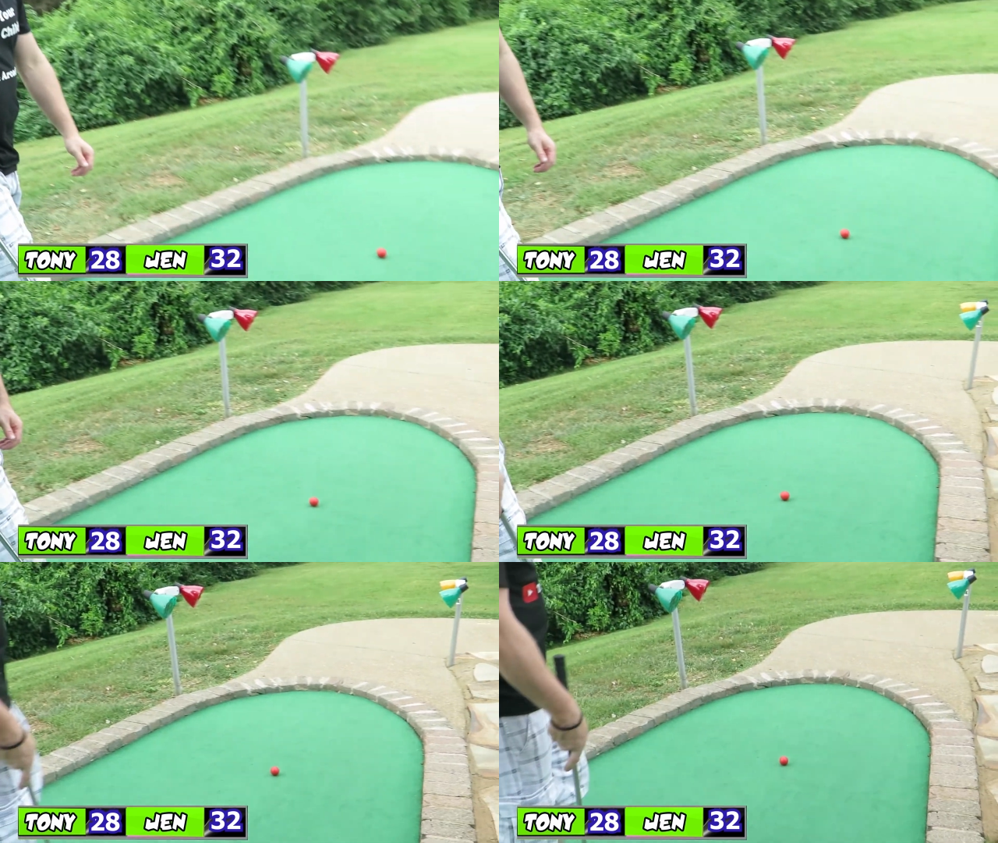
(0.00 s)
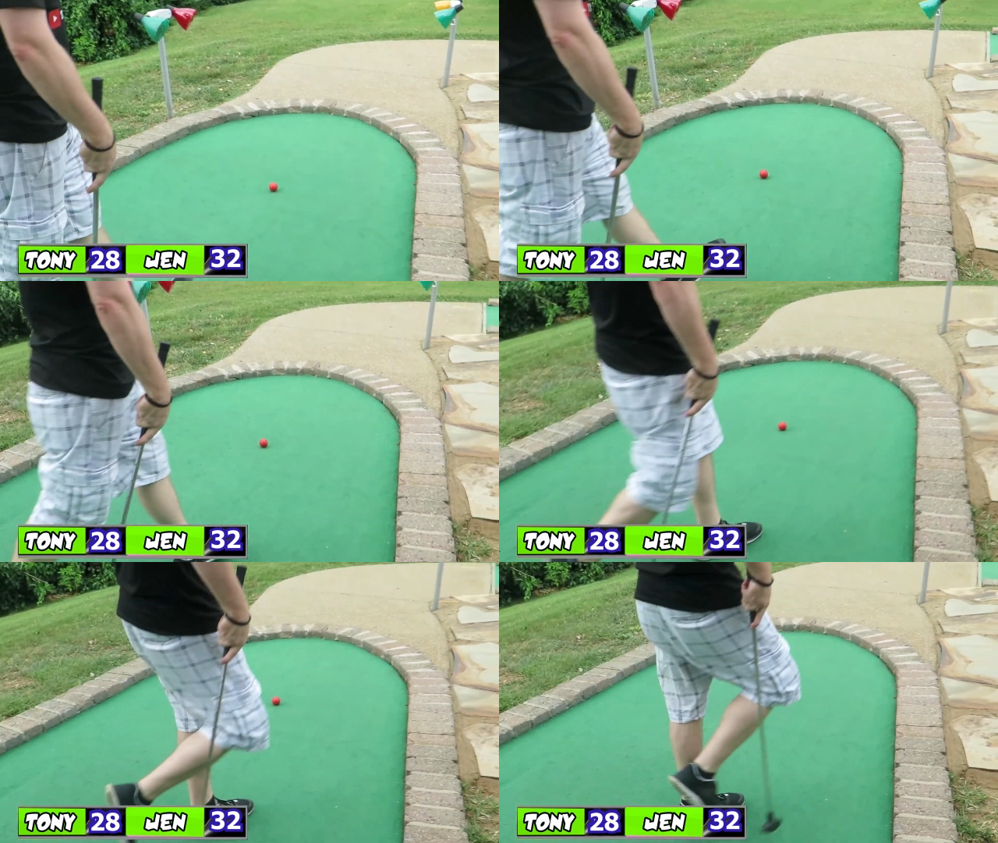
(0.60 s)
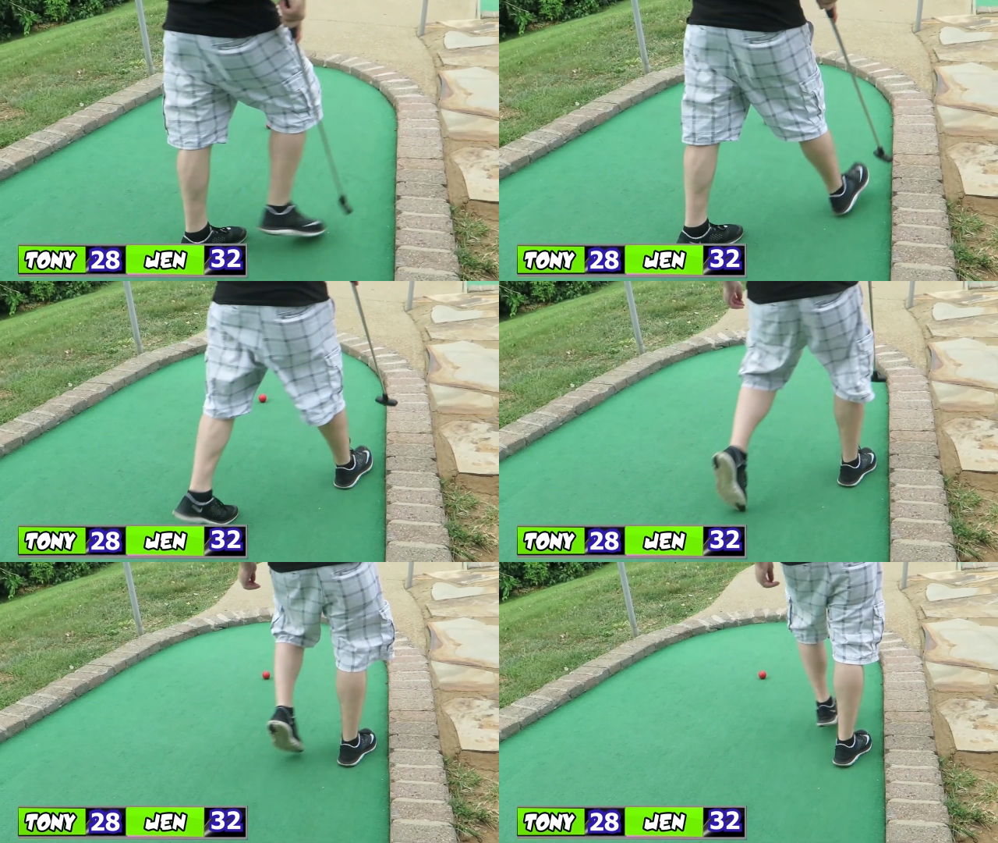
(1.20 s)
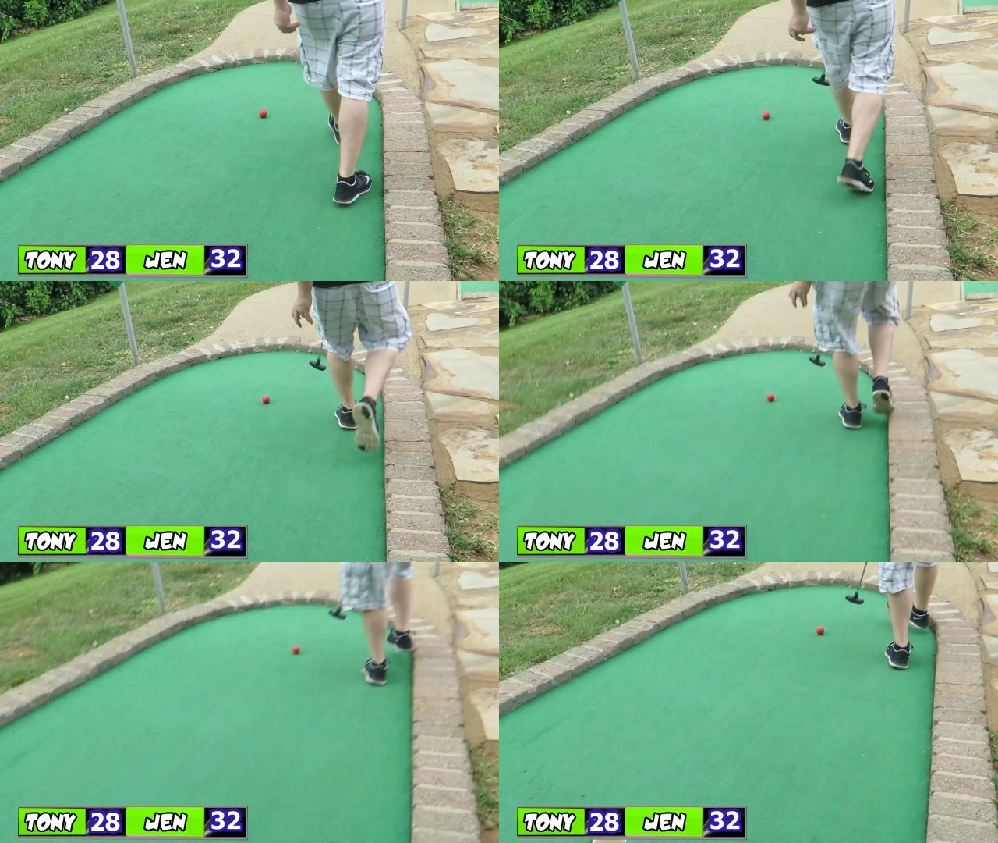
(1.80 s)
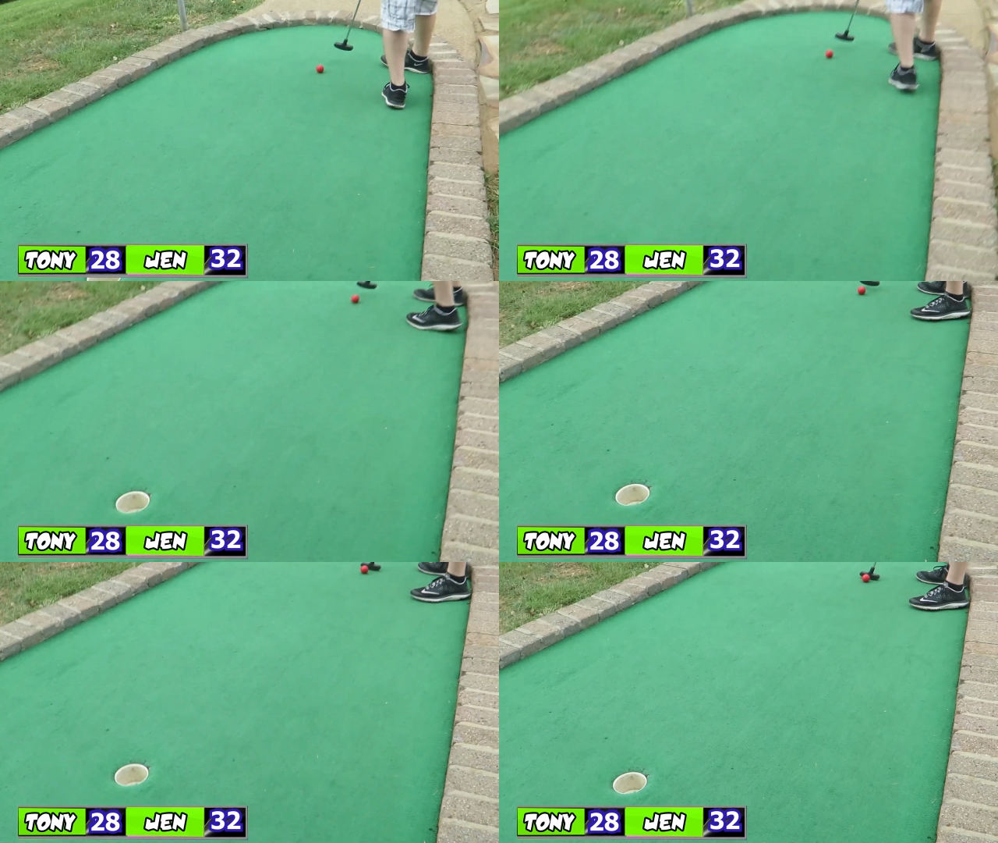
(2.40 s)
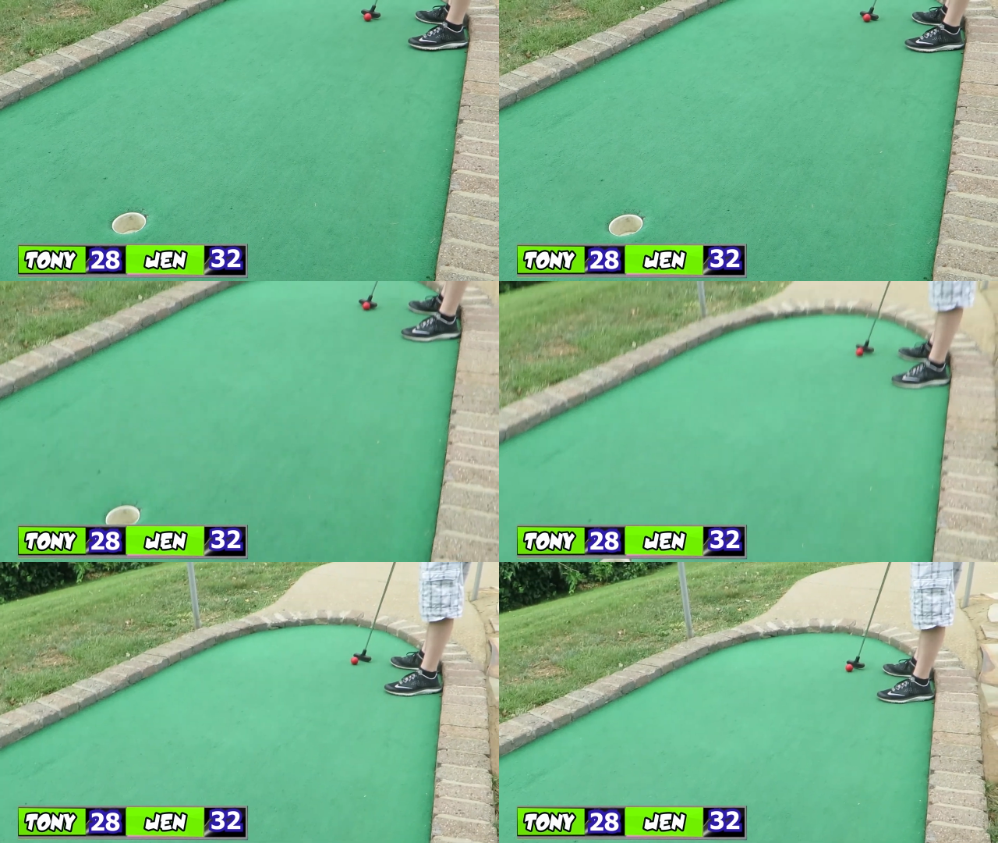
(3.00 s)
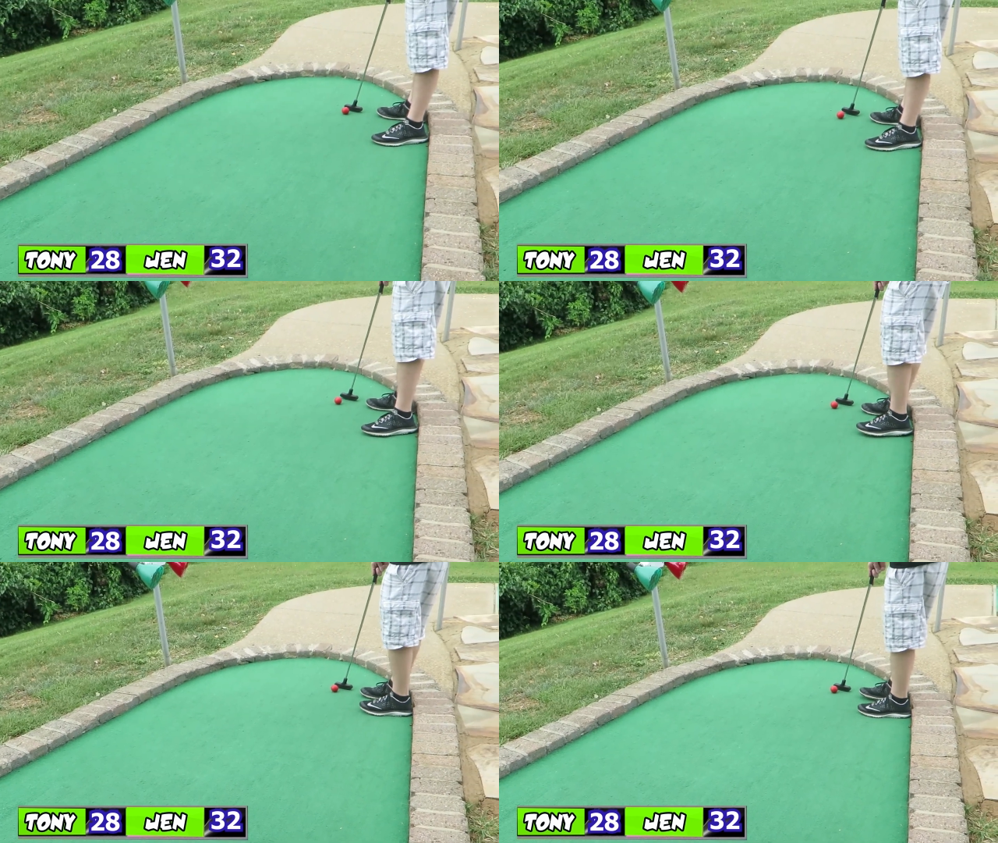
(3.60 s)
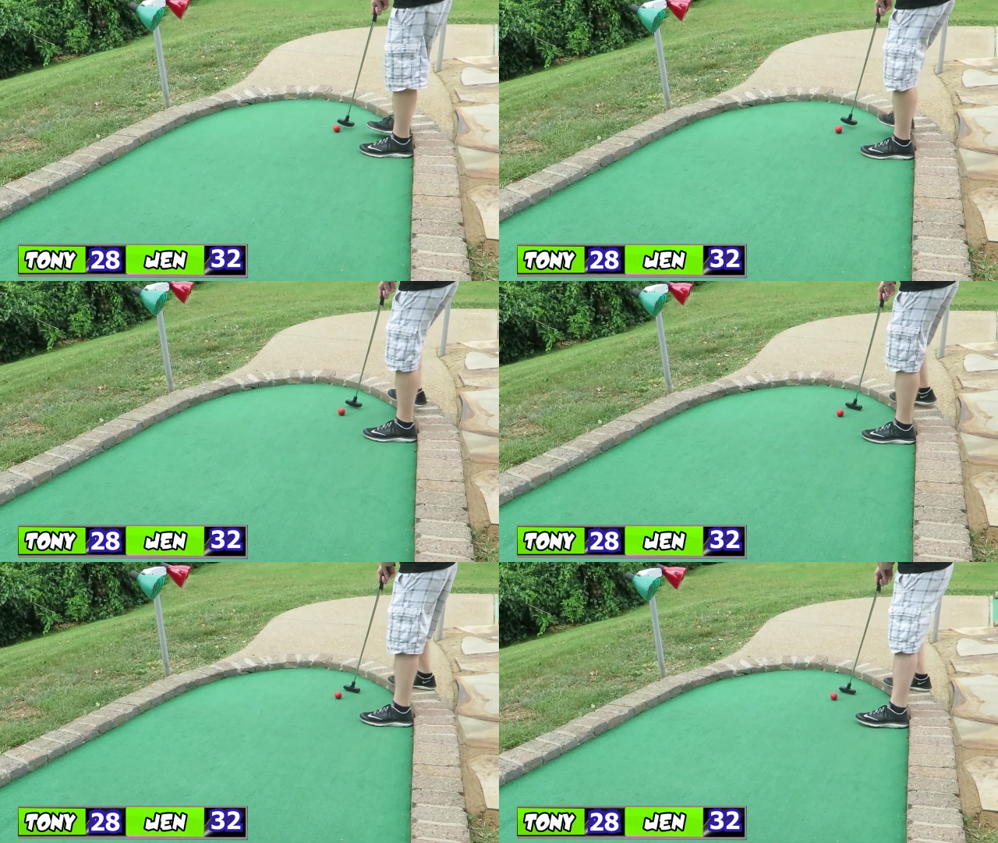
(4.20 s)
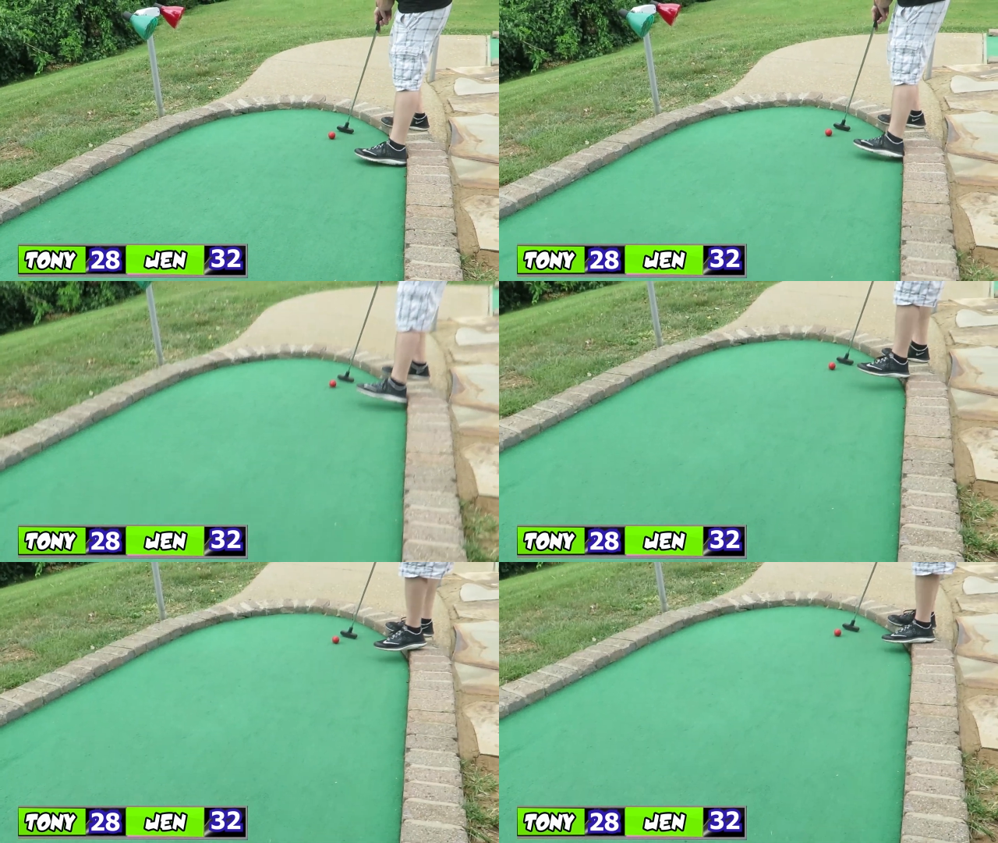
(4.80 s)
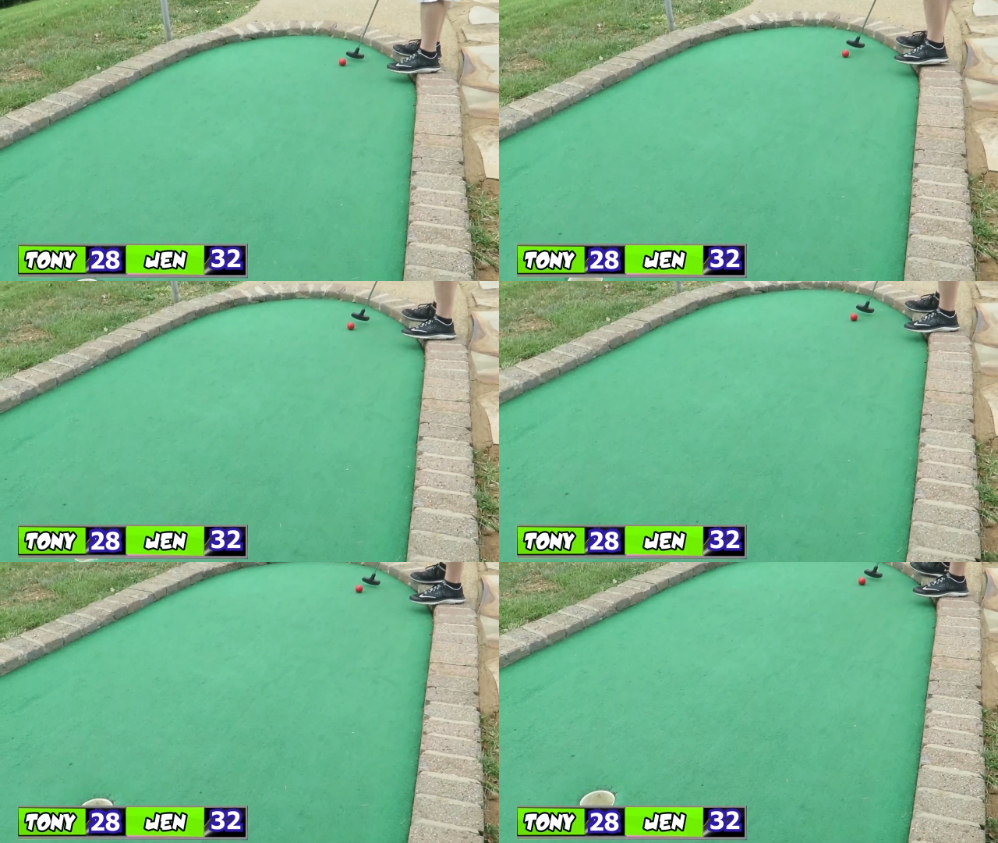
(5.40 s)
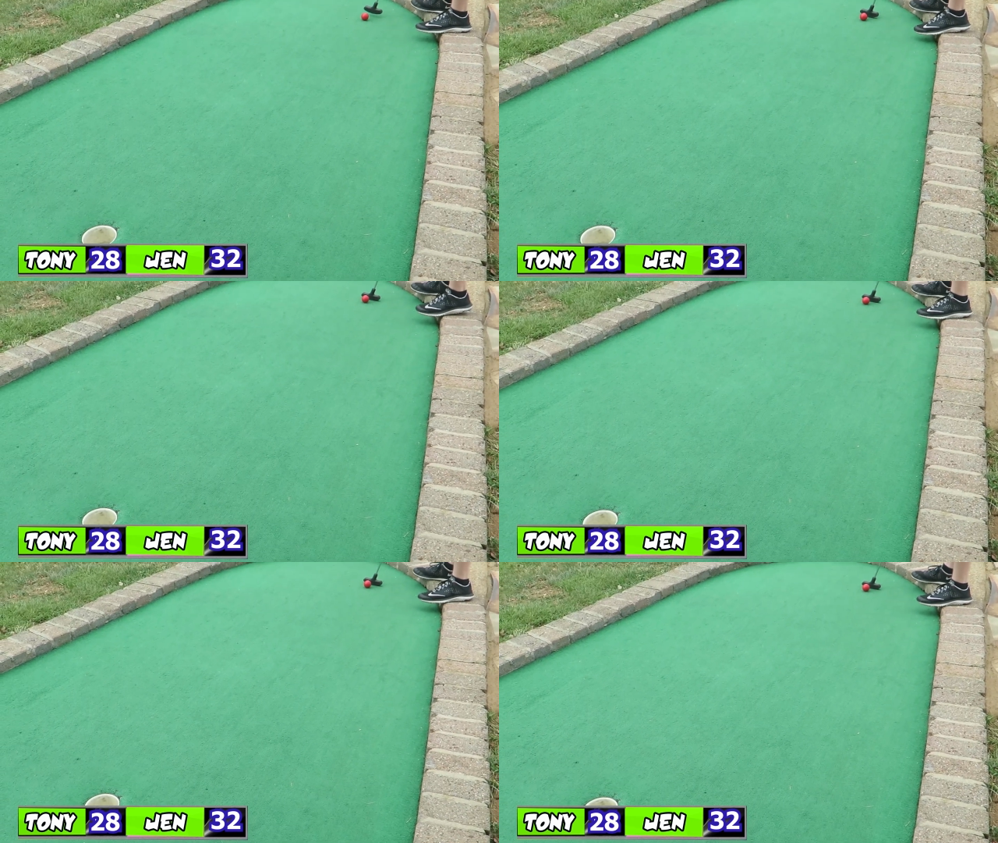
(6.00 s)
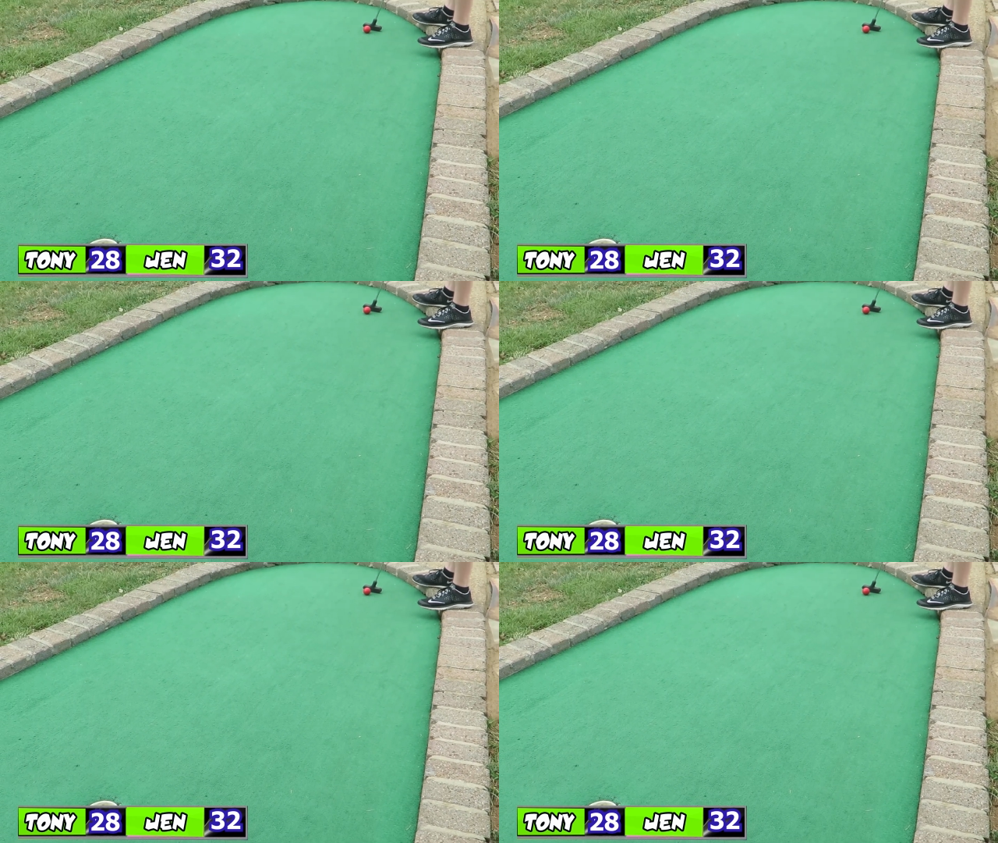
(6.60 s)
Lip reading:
No face is visible, so there are no lips to read.